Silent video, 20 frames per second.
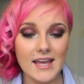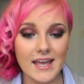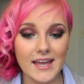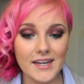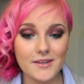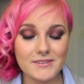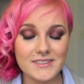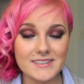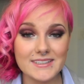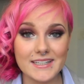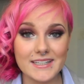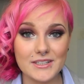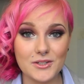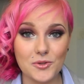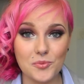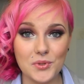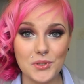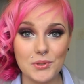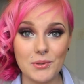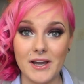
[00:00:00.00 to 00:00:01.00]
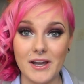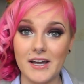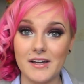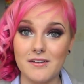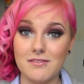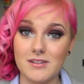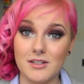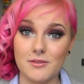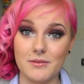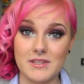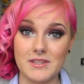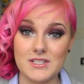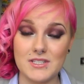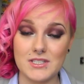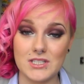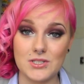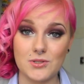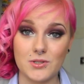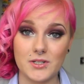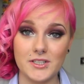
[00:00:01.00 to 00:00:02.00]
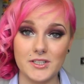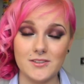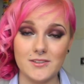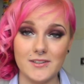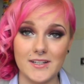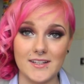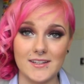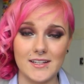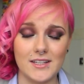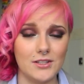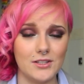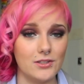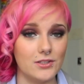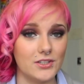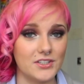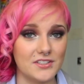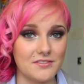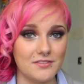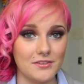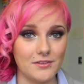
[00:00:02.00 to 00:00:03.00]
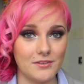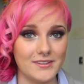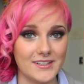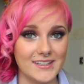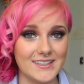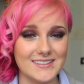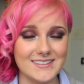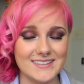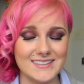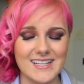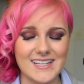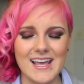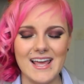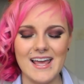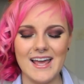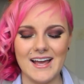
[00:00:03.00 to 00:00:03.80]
Anyways, I hope you had fun with this tutorial and that you learned a few things.